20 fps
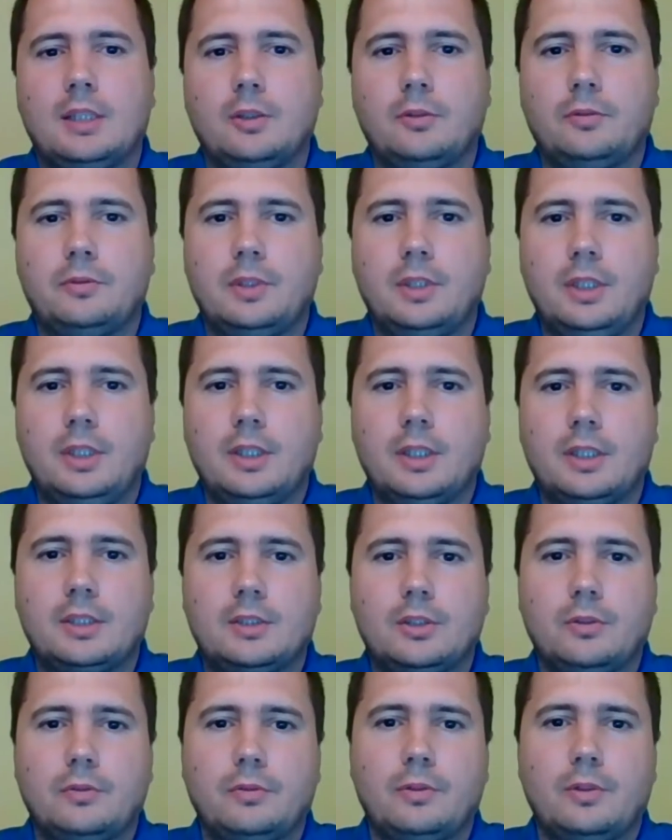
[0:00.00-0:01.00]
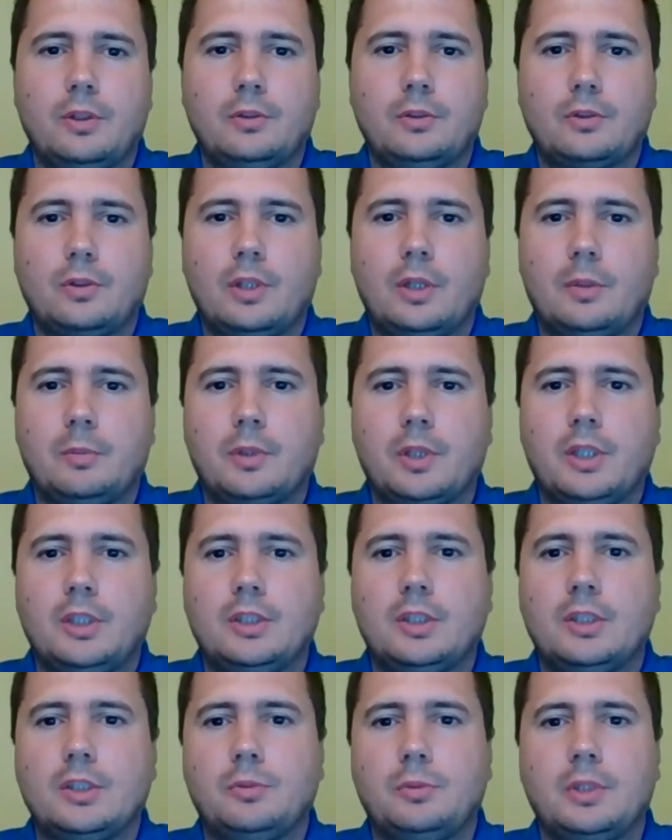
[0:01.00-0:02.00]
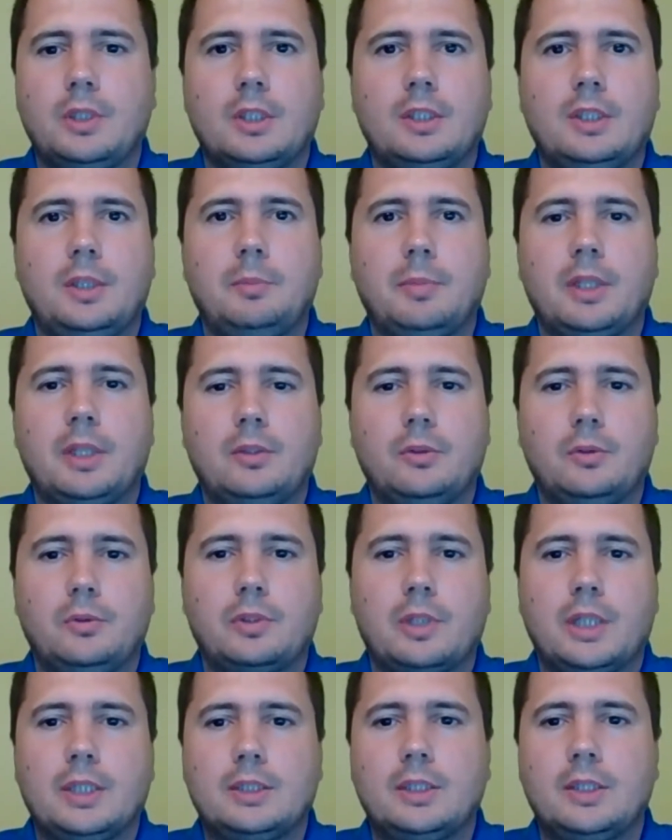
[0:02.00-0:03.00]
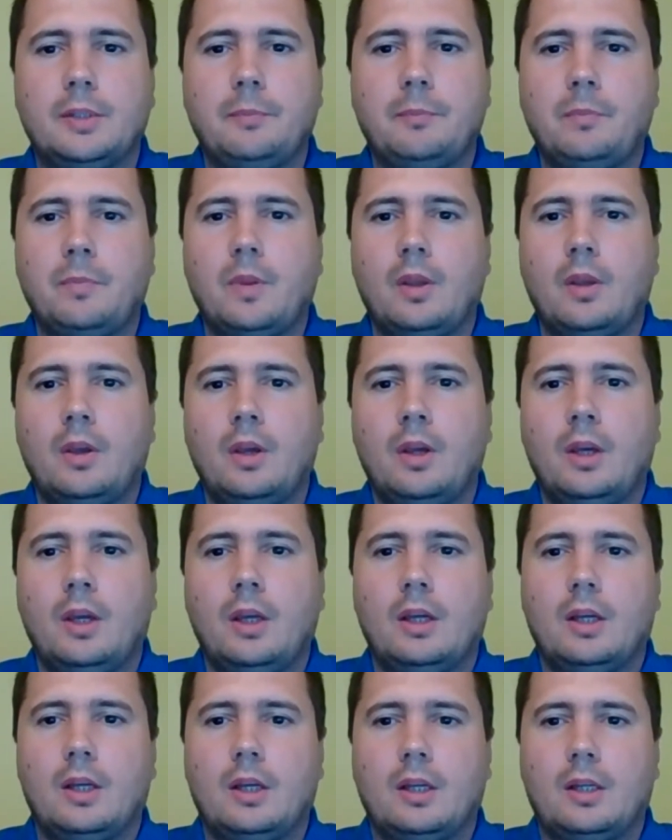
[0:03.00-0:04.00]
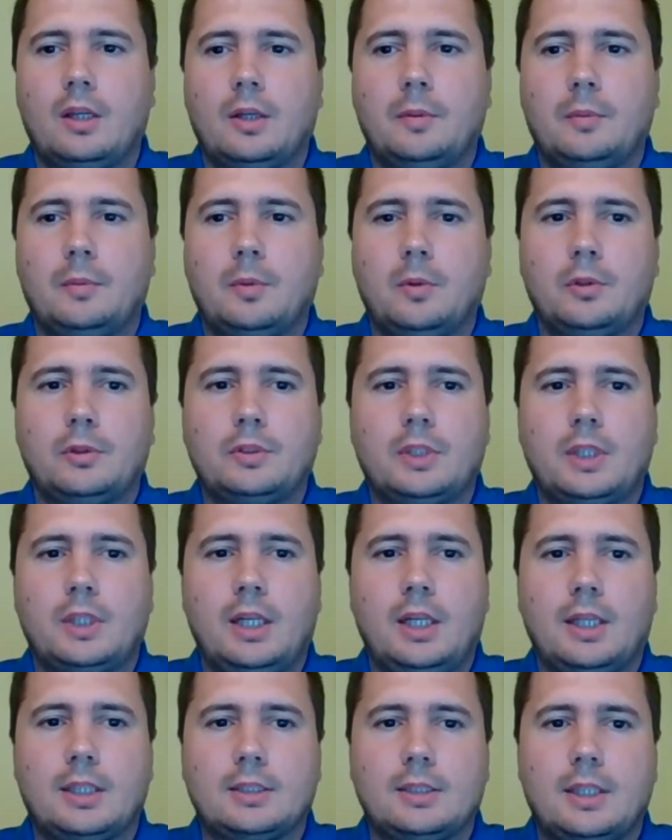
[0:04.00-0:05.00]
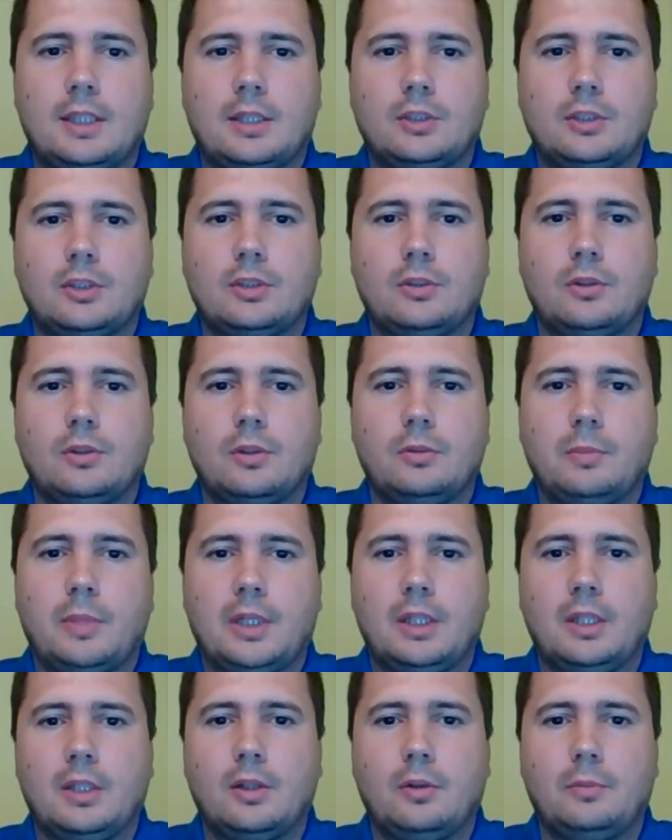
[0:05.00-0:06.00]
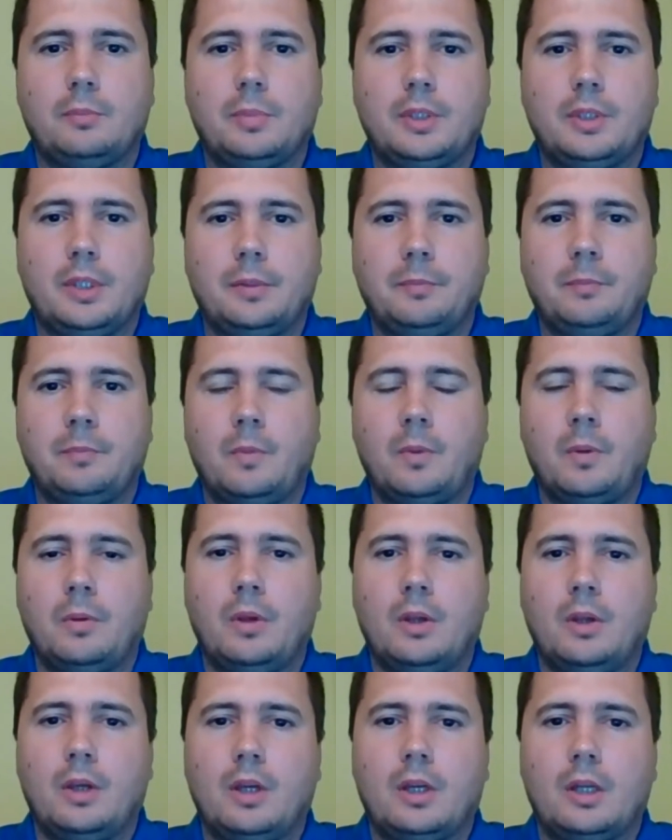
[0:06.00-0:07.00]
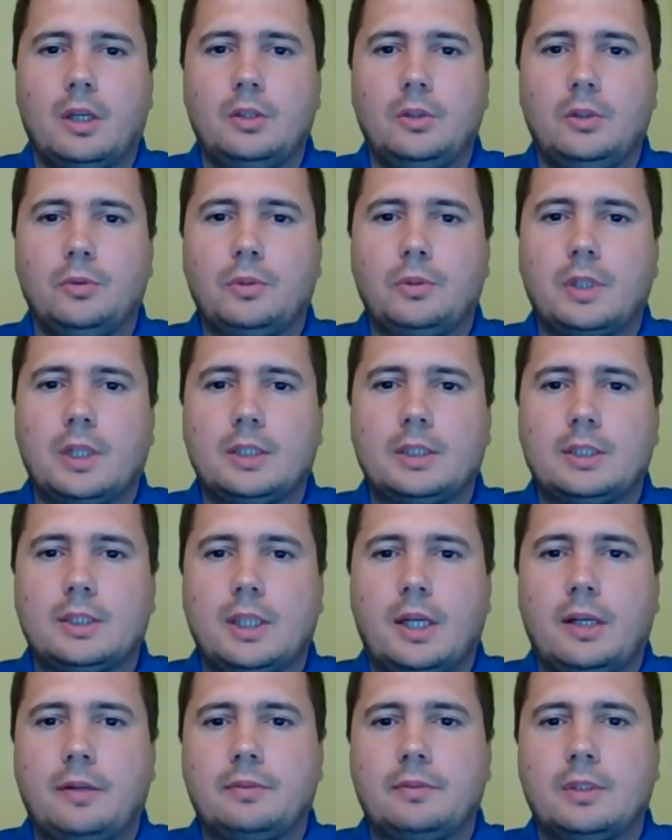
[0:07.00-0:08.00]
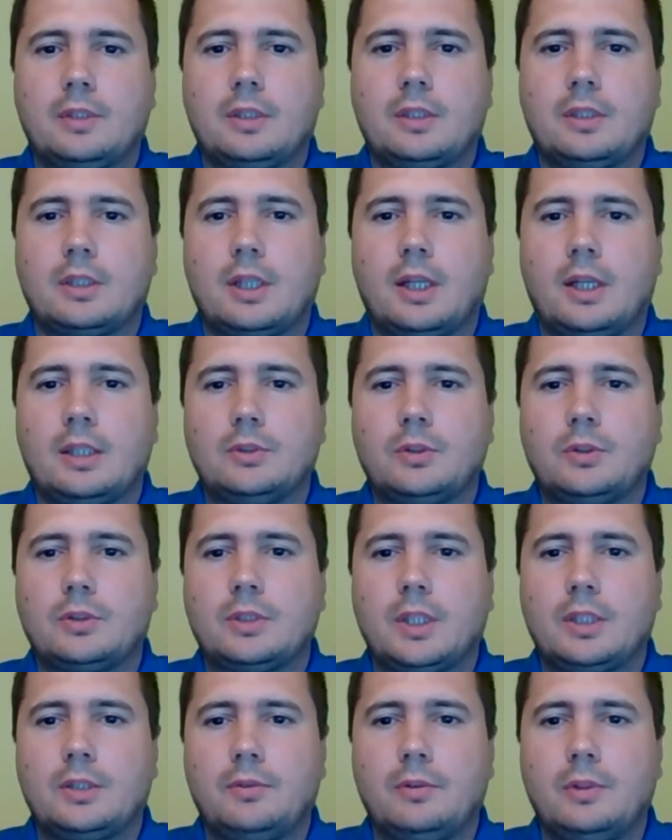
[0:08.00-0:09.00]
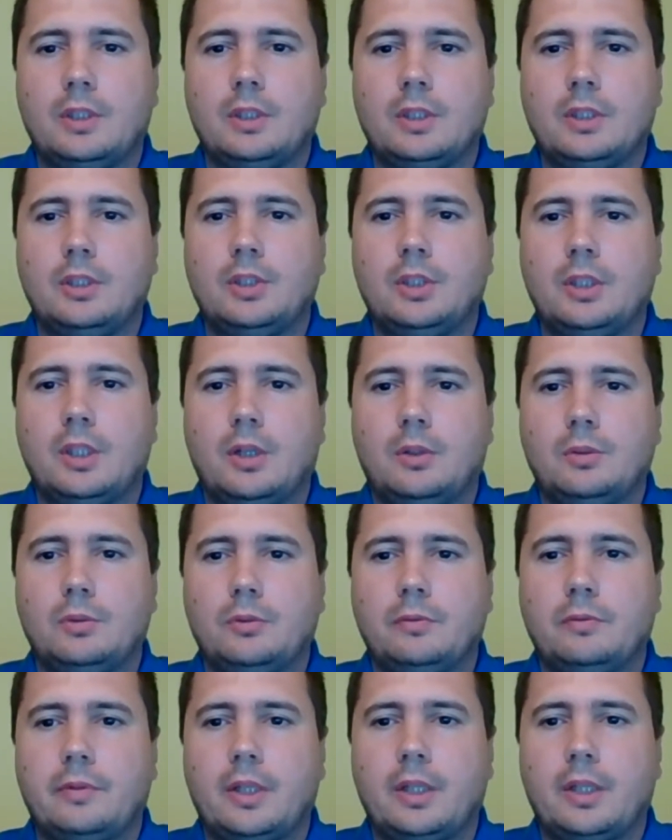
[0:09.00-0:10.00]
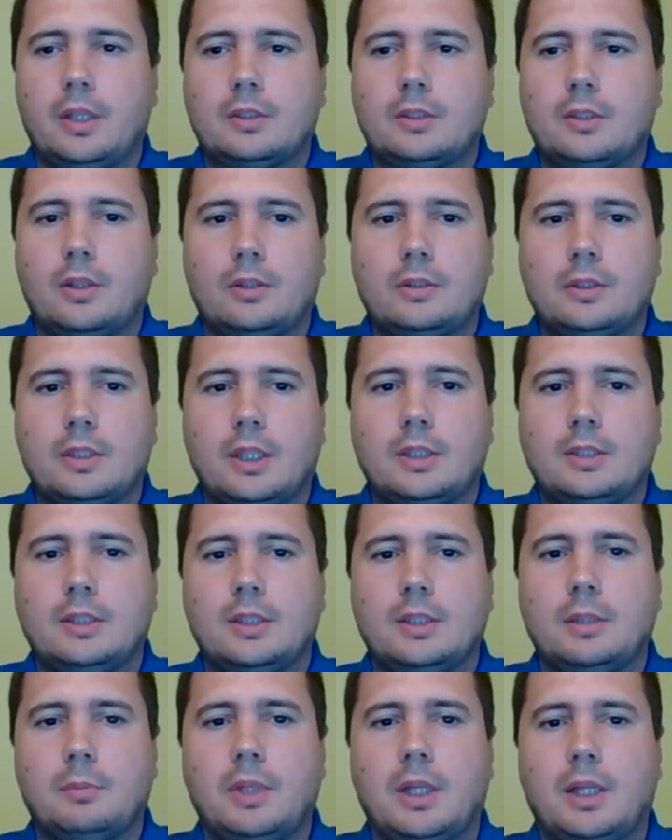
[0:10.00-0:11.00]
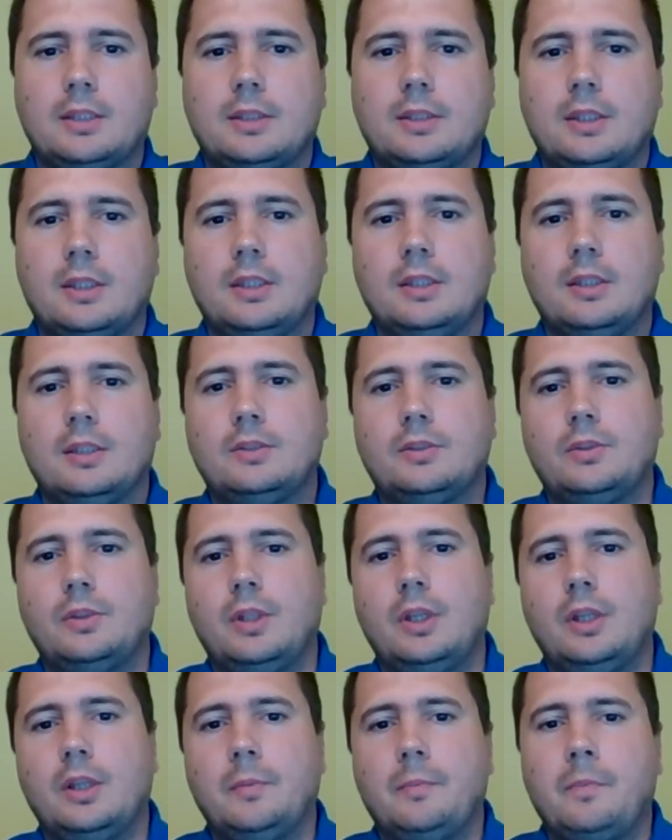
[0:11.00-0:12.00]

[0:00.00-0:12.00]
of 3 years of close collaborations with the team at Newcrest, Australia's largest gold mining company. Newcrest, after unsuccessfully reaching out to various contacts in the blasting industry